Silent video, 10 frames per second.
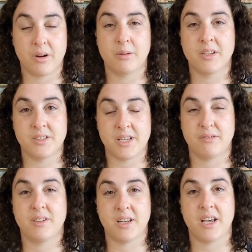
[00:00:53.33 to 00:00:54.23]
can
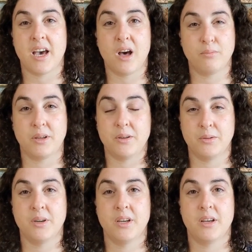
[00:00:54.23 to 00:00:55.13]
definitely help
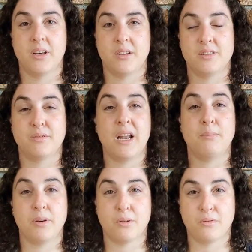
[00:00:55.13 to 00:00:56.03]
you
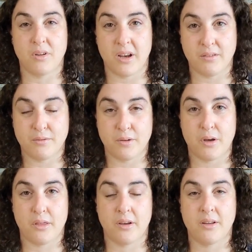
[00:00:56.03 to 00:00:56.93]
develop your fly
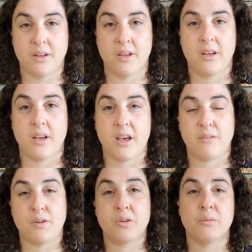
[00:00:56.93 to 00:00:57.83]
further.
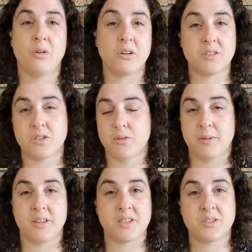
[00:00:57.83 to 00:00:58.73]
If you're a master
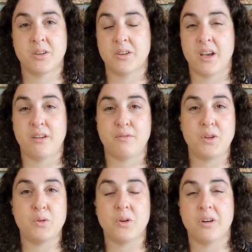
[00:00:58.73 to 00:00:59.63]
swimmer, this is good. If
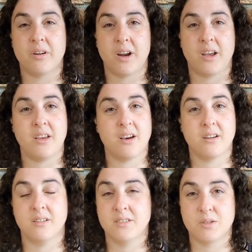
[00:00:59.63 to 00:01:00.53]
you are a
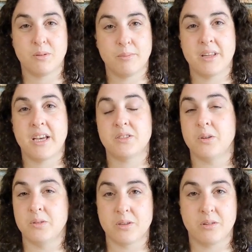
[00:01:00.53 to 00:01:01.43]
young swimmer, that's
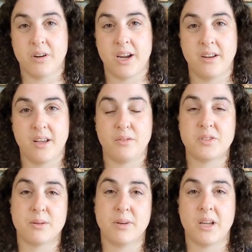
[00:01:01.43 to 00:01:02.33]
also great. If you're
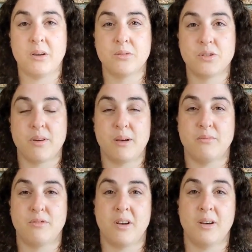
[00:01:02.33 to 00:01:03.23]
somebody who swam
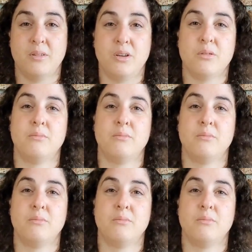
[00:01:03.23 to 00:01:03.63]
fly when you were